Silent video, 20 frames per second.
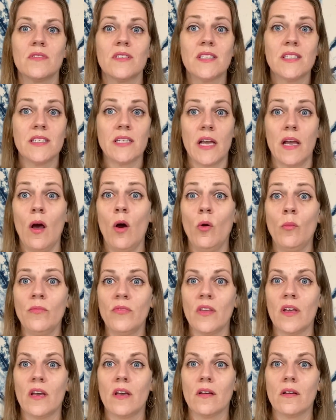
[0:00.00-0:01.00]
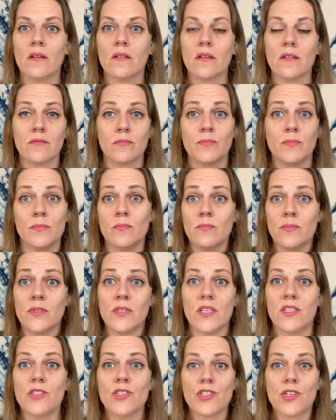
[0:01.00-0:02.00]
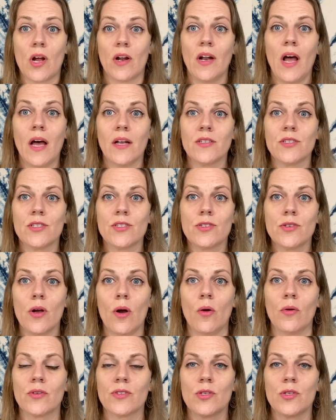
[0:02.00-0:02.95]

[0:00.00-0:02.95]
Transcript: stay home thing since Sean had a stroke.